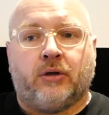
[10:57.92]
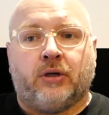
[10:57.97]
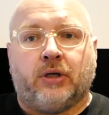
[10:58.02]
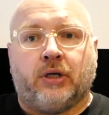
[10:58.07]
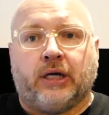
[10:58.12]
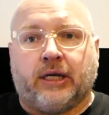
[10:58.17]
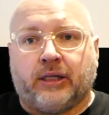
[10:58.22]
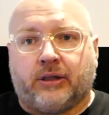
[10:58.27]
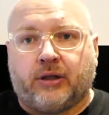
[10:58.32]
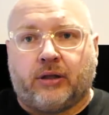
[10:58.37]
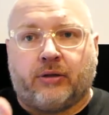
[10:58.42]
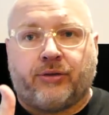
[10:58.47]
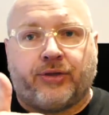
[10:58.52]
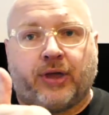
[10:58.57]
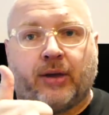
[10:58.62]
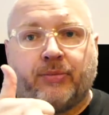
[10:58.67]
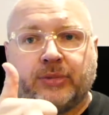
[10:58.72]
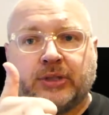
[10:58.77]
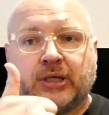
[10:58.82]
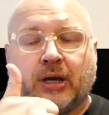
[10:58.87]
hit the
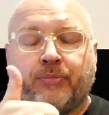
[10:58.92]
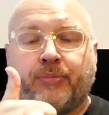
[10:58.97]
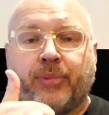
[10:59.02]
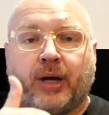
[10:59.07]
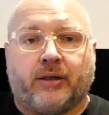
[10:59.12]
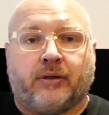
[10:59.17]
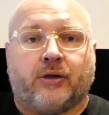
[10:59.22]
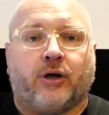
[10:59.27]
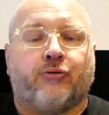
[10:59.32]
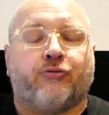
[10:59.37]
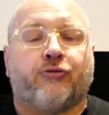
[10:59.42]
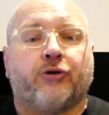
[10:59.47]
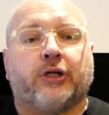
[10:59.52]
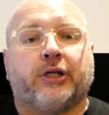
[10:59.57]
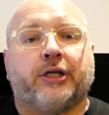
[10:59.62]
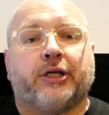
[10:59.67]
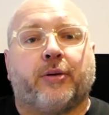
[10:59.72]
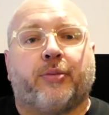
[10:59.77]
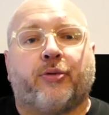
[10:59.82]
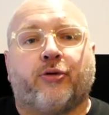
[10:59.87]
thumbs up button. I'd
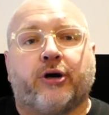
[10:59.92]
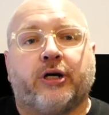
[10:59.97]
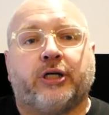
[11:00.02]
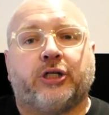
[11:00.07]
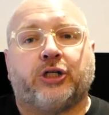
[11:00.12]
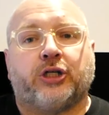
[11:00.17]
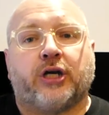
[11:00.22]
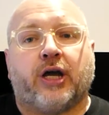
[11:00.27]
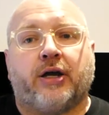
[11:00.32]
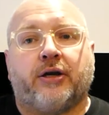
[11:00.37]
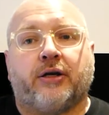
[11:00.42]
really appreciate